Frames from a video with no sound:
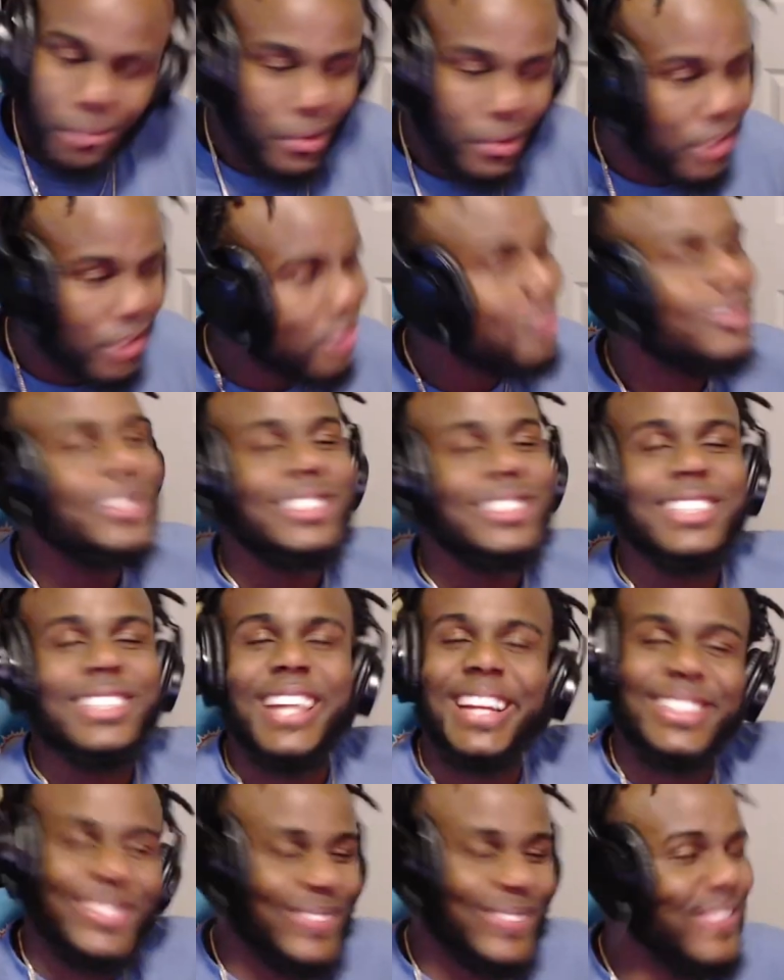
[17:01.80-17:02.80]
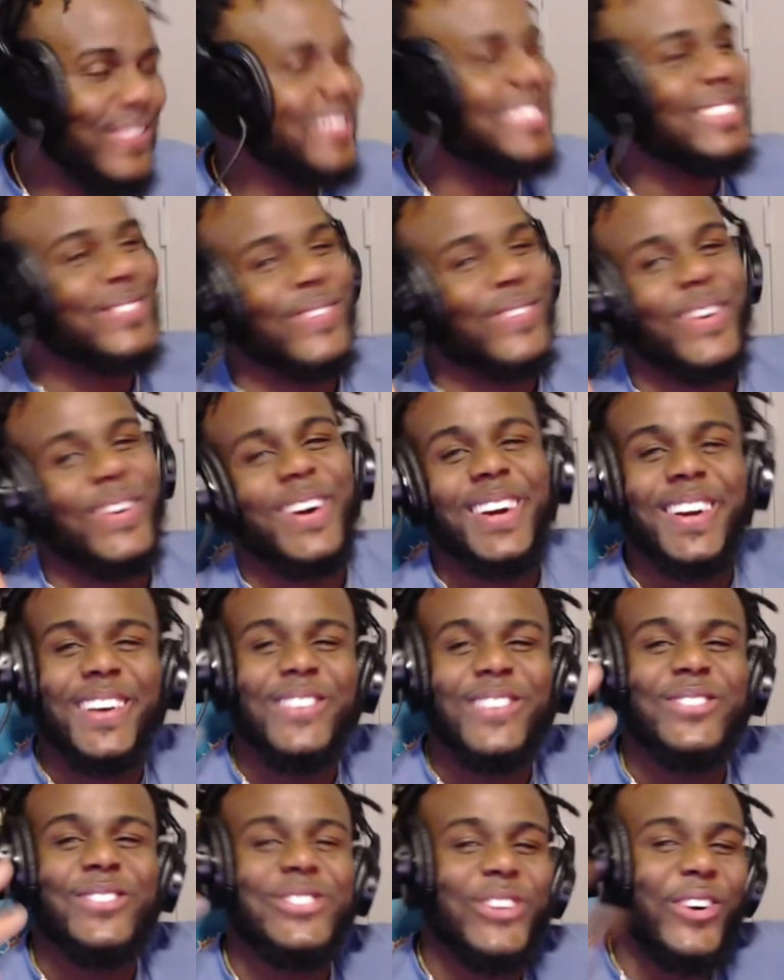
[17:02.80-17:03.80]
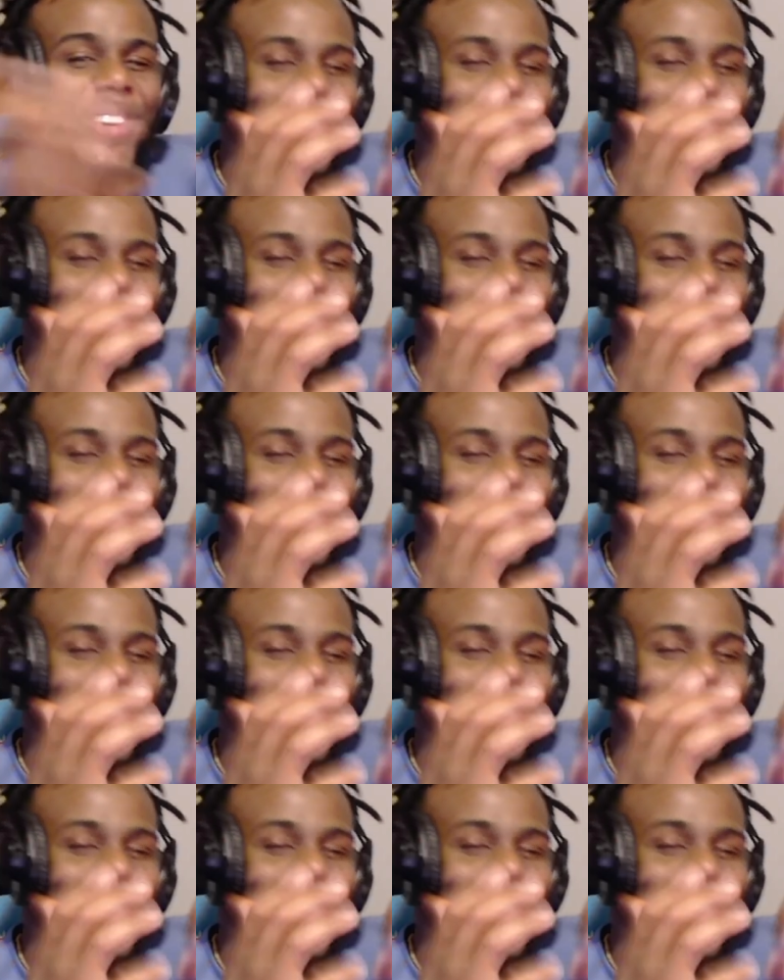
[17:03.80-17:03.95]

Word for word: on over to that Twitch, bro. Come join the